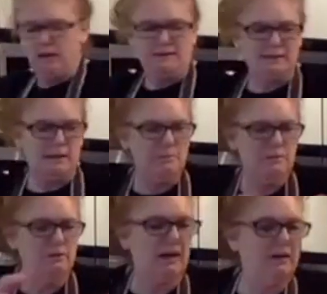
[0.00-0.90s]
so that
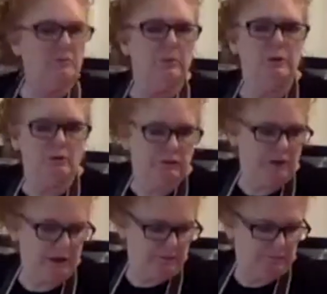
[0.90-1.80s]
milk has boiled
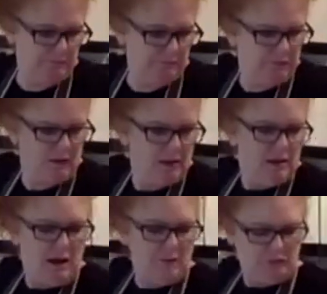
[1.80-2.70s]
now.
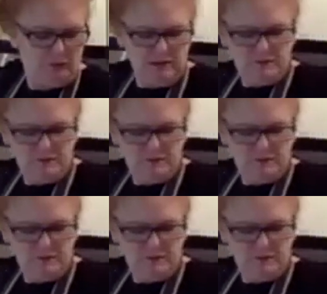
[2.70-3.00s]
I'm just going to leave